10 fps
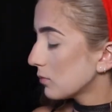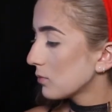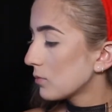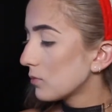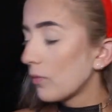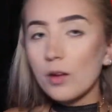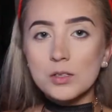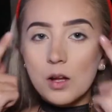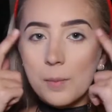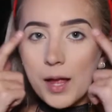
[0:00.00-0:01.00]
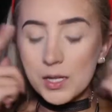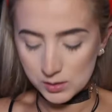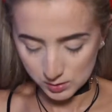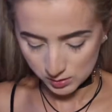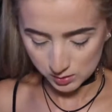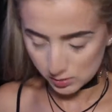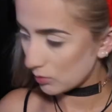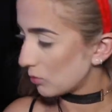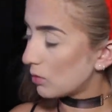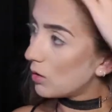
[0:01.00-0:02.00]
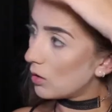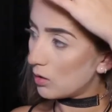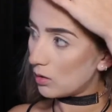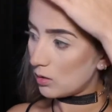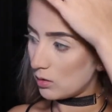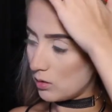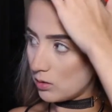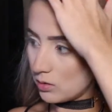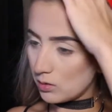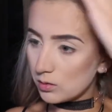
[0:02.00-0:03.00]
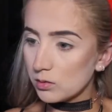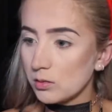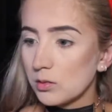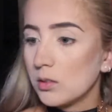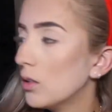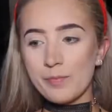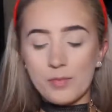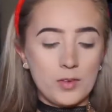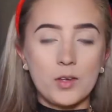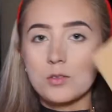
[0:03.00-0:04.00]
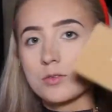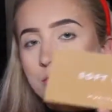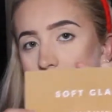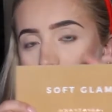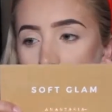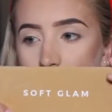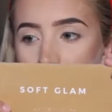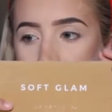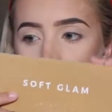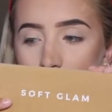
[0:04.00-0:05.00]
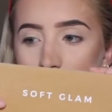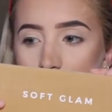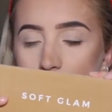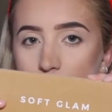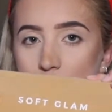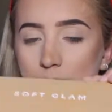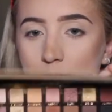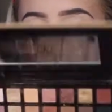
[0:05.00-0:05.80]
so it looks like I fixed it. And then here I'm going to start my eyeshadow going with